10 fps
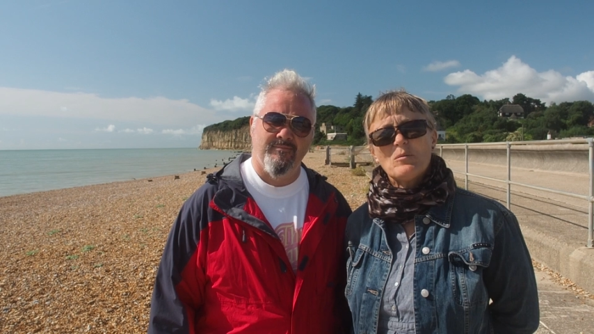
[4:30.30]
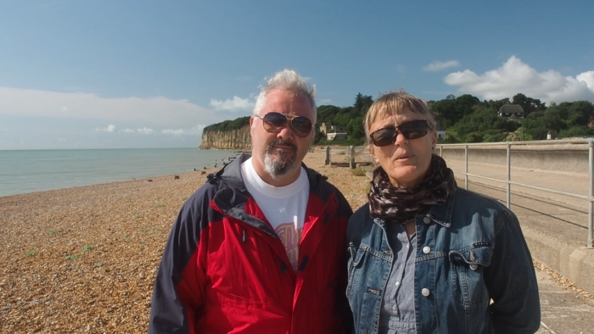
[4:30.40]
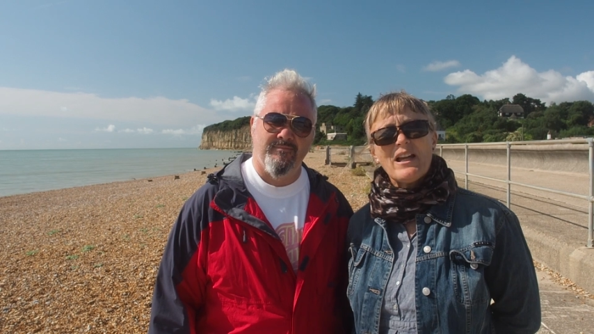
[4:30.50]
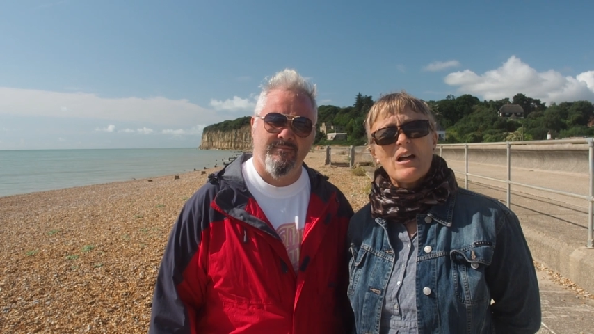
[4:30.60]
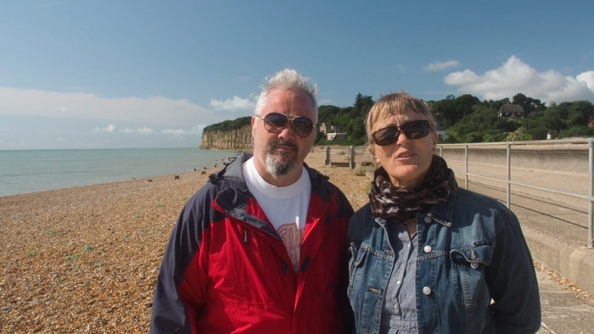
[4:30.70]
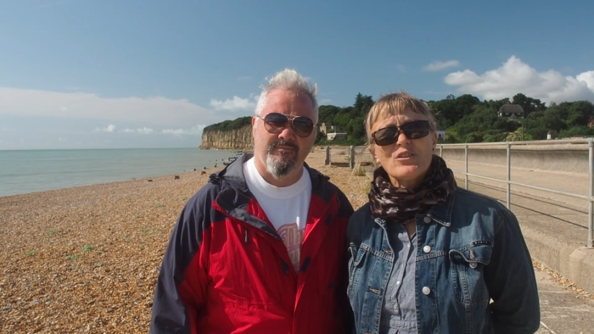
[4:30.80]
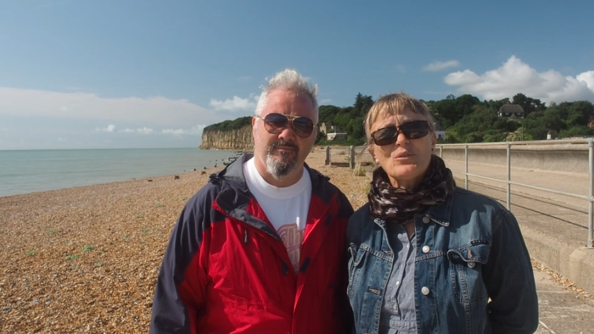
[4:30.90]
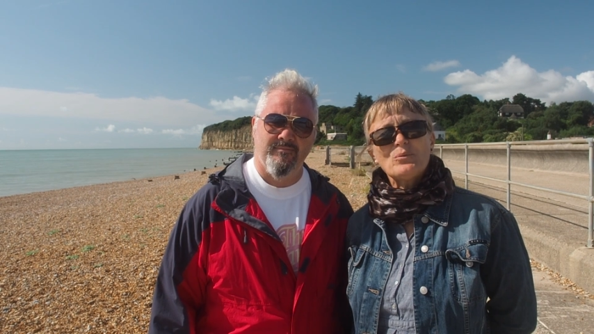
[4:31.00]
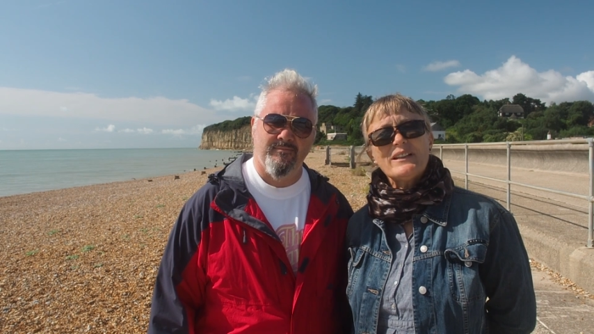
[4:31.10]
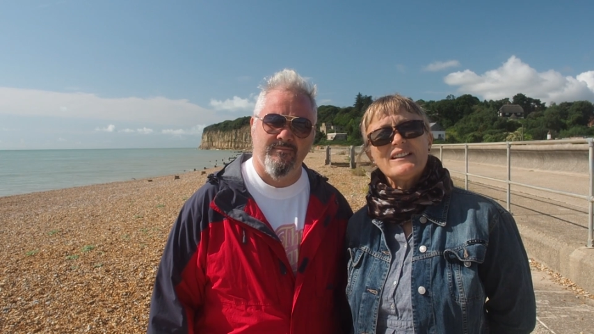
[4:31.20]
Speaker 1: would be our
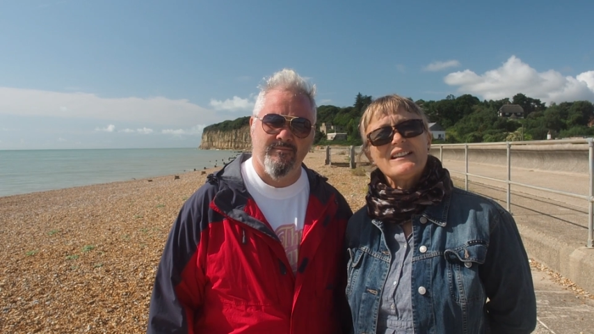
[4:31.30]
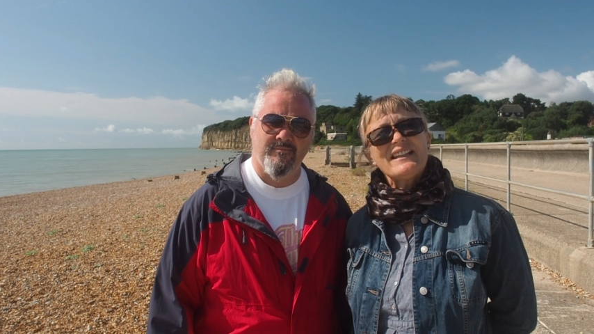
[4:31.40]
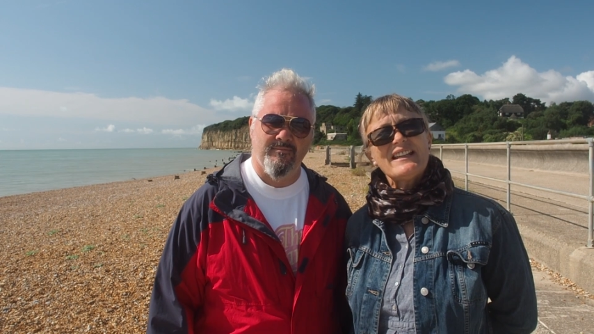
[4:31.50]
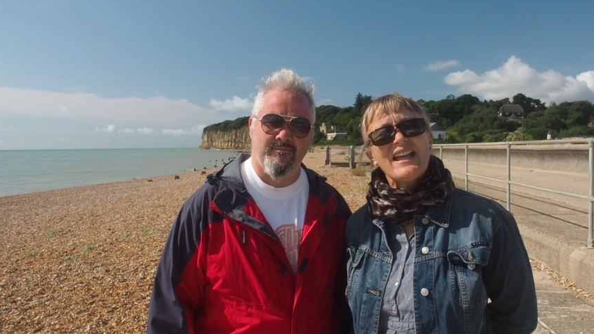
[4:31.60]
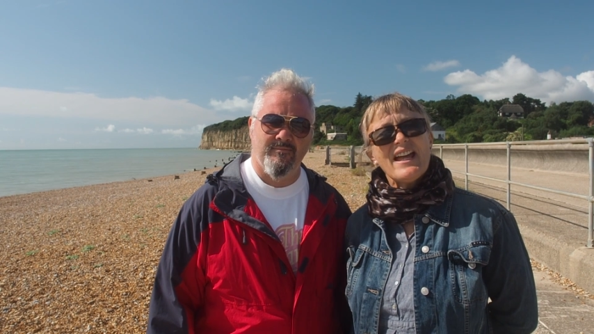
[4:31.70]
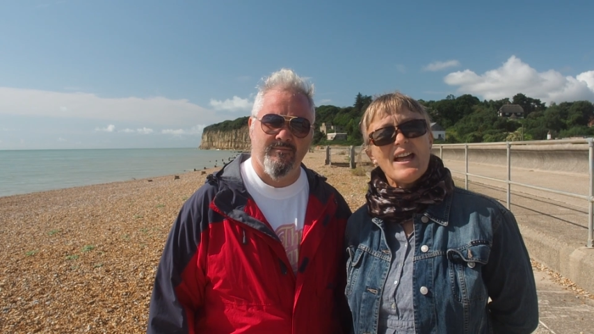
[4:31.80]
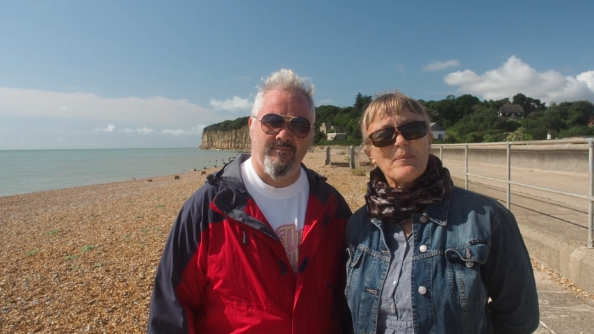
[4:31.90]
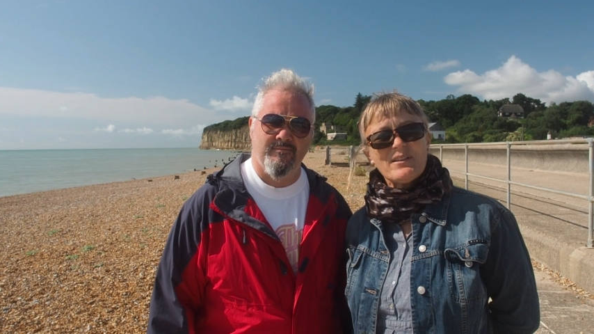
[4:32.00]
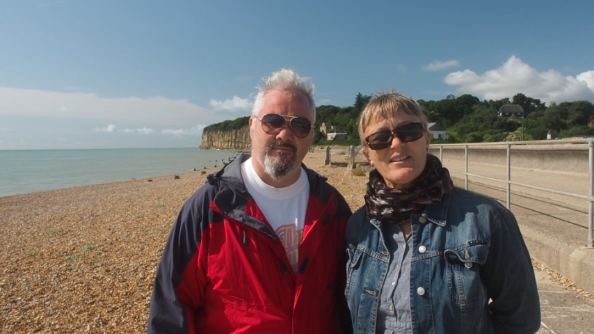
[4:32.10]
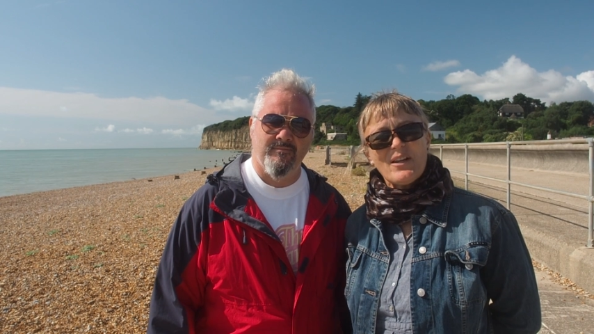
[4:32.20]
two weekly
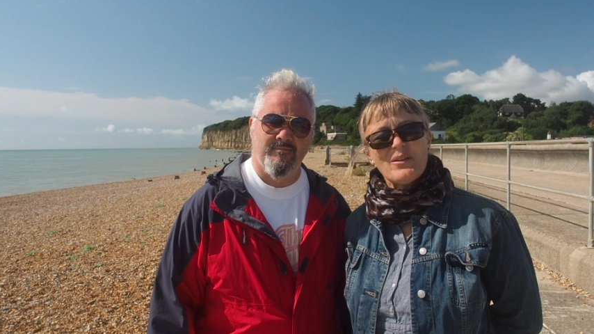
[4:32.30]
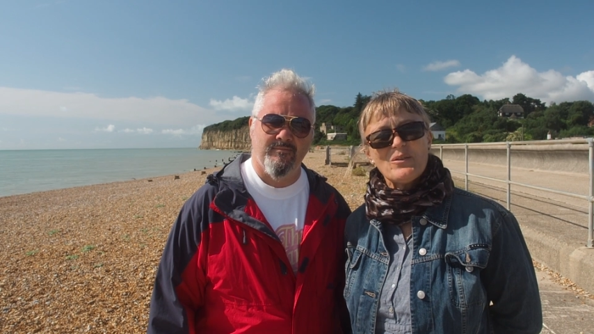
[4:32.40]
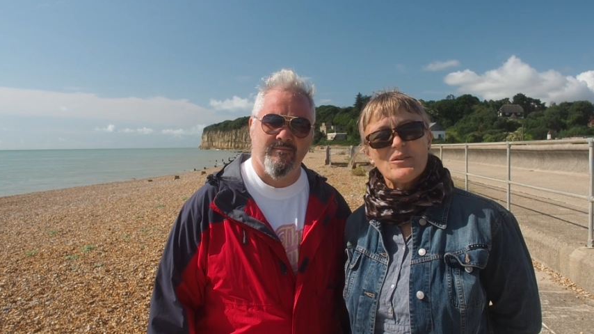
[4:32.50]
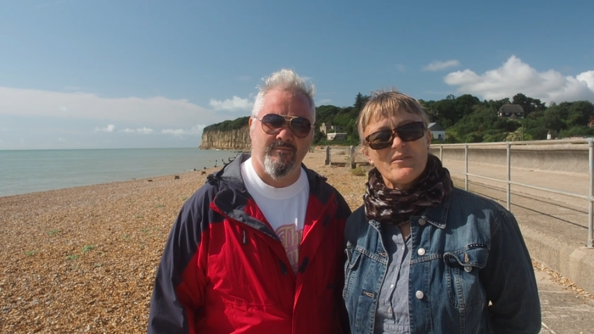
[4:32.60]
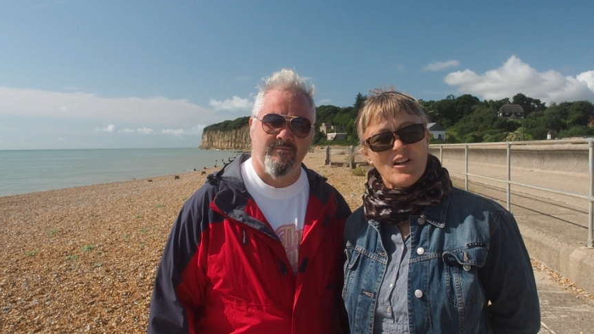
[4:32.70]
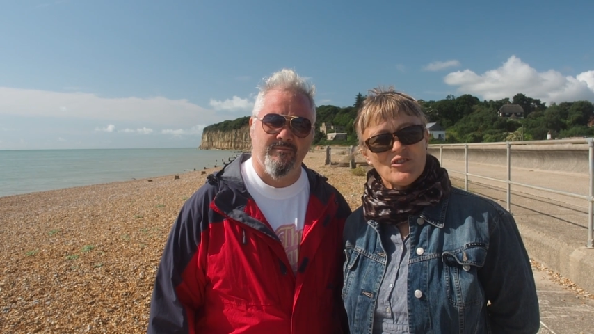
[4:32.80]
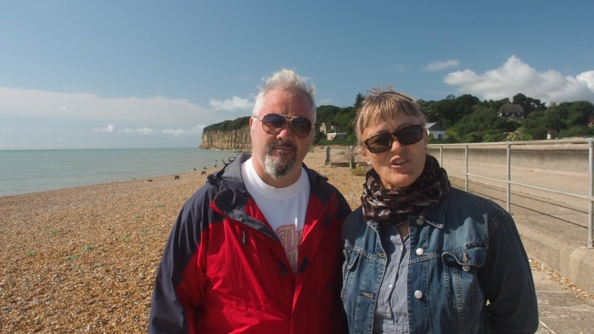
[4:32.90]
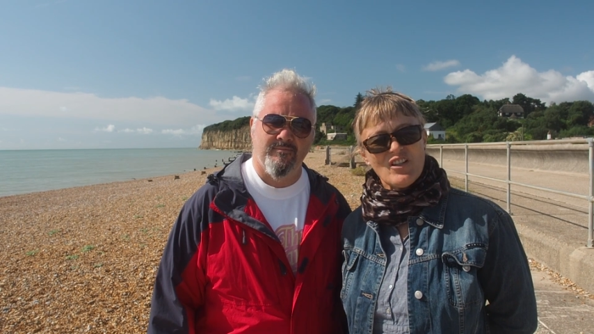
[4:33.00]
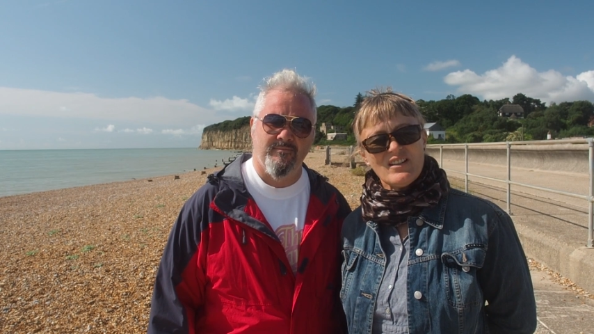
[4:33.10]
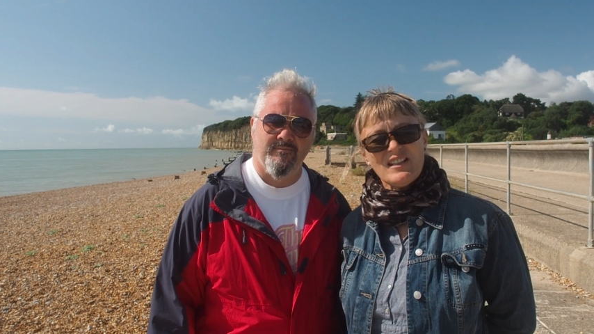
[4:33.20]
episode of our
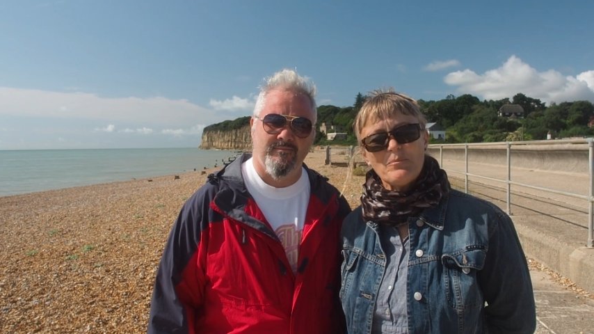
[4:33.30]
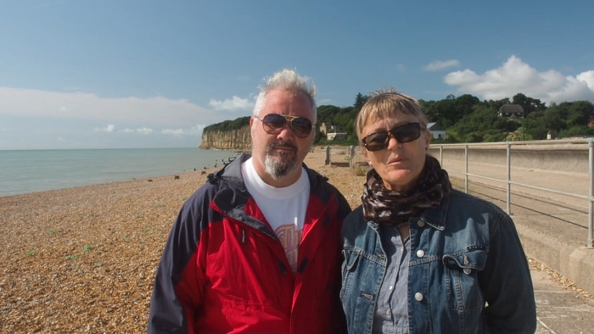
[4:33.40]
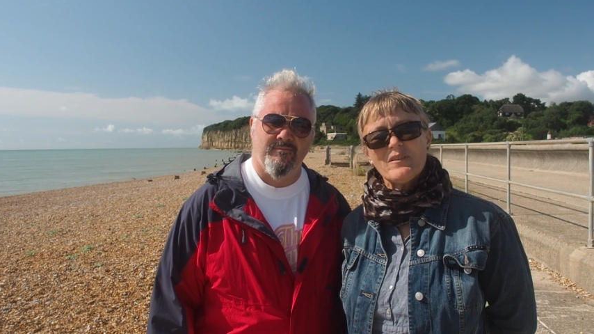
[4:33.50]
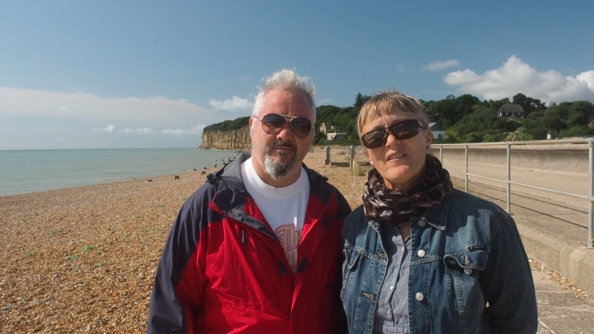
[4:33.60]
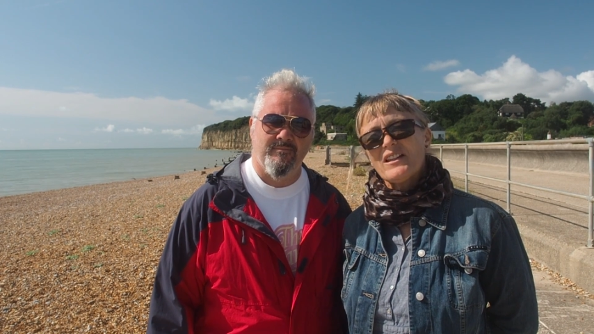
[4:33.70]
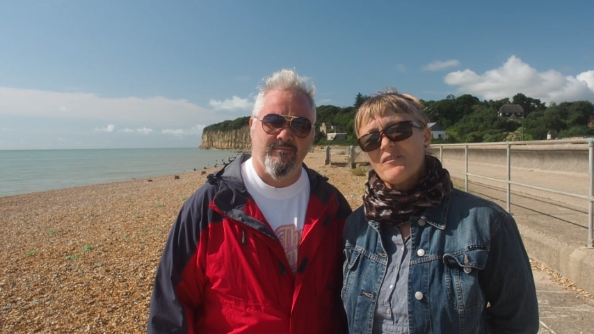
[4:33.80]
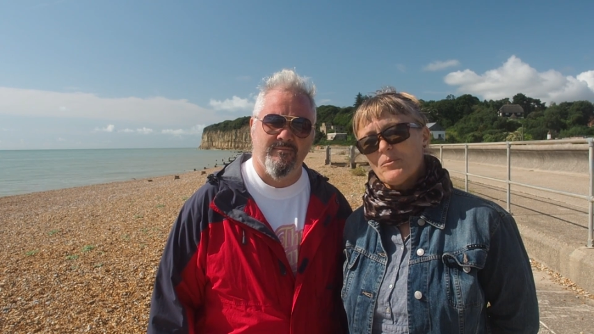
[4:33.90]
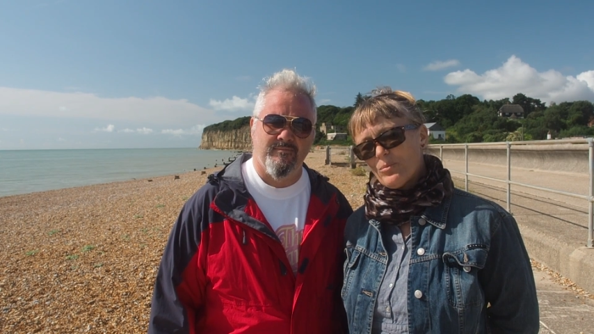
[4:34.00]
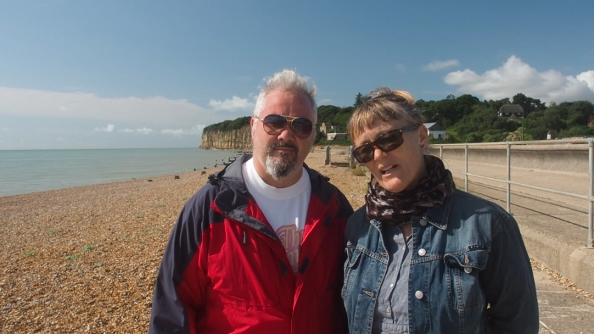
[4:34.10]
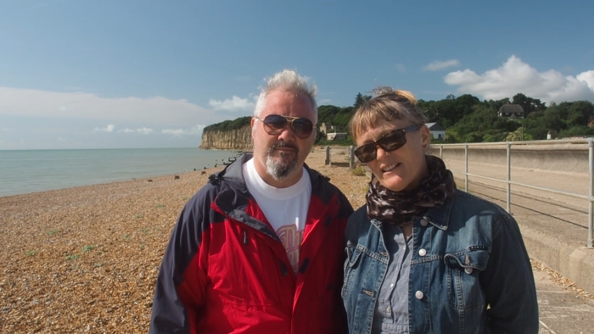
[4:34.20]
journey, but we're having,
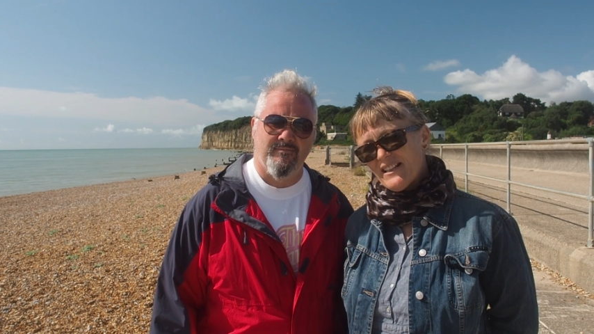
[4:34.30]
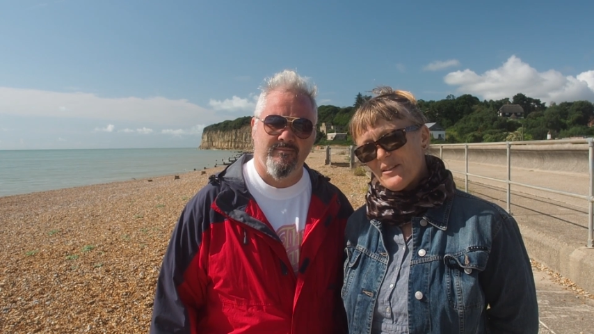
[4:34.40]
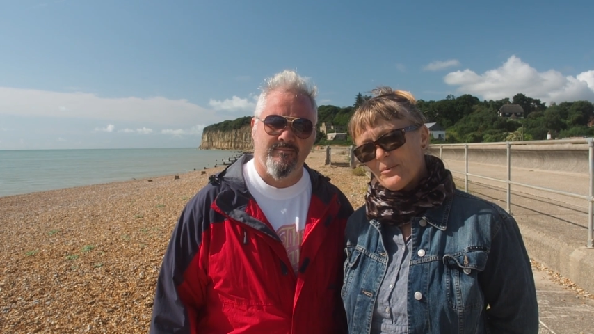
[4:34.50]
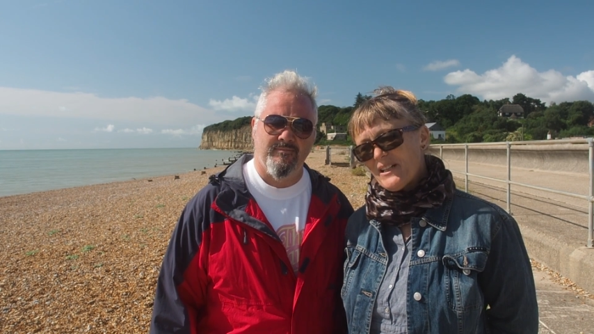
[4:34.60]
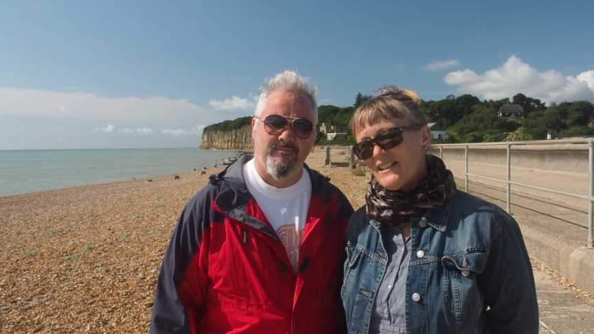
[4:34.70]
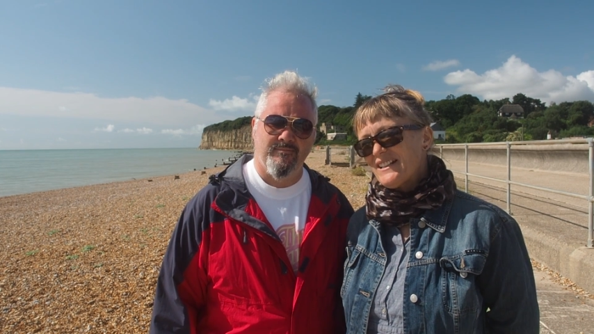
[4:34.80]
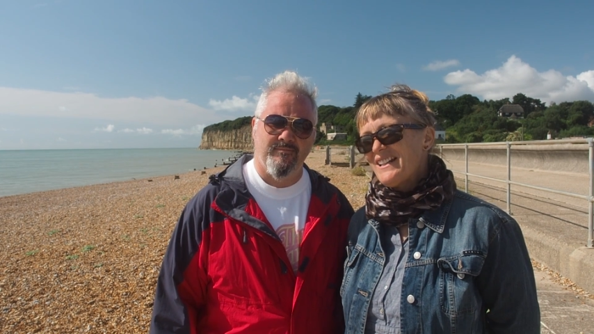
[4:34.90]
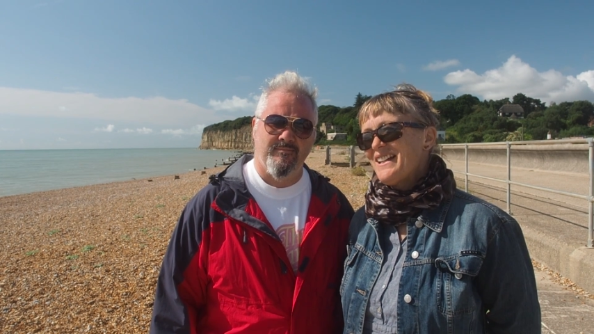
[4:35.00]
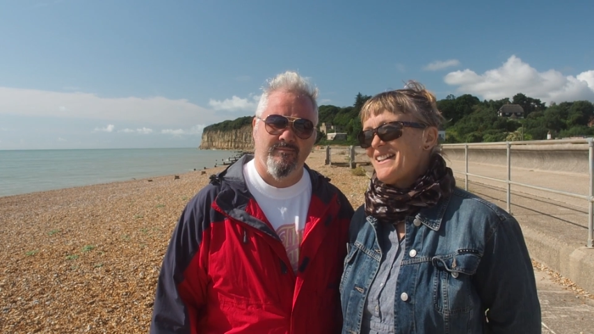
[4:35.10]
a break this week.